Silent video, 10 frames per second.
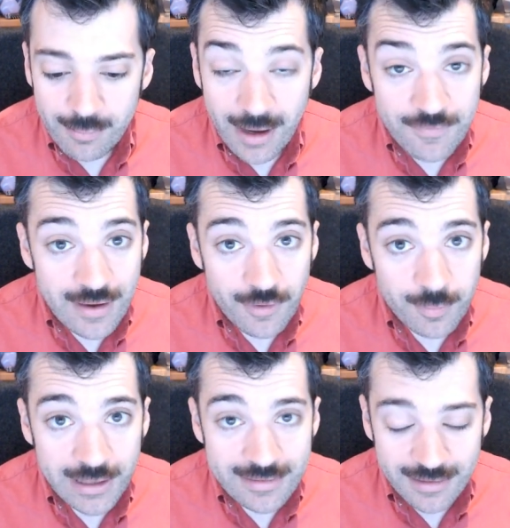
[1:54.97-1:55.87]
My
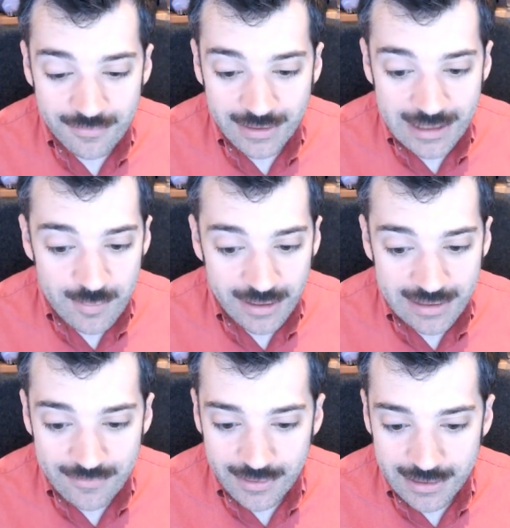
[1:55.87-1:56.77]
favorite piece of
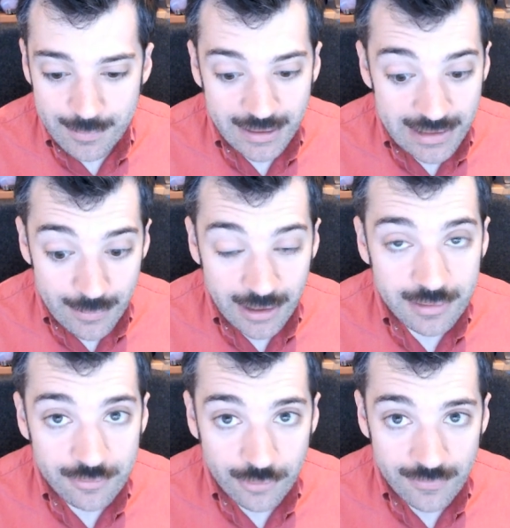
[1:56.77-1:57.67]
Ipanema,
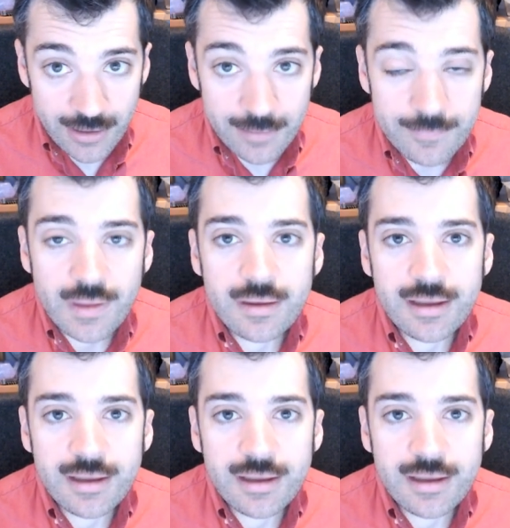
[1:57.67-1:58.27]
Ipanema trivia,